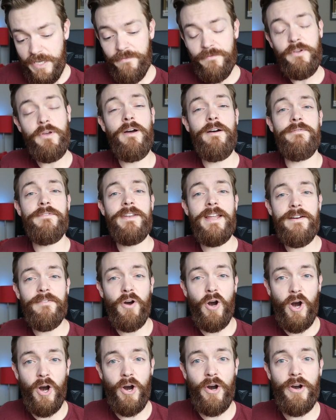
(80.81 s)
If you have
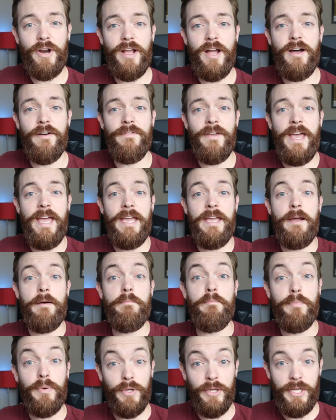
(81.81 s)
never heard of a
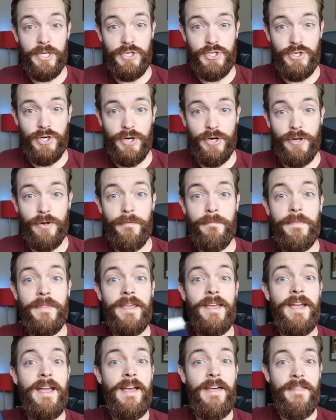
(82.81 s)
bullet journal,
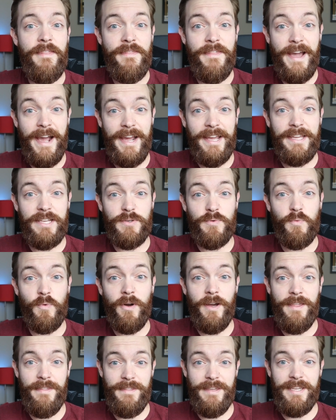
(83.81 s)
that is
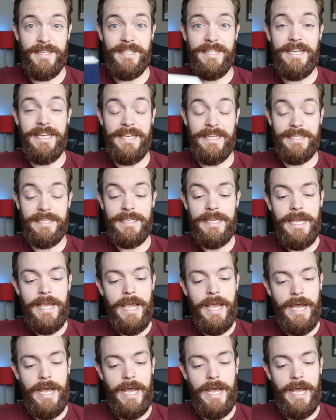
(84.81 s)
what this is.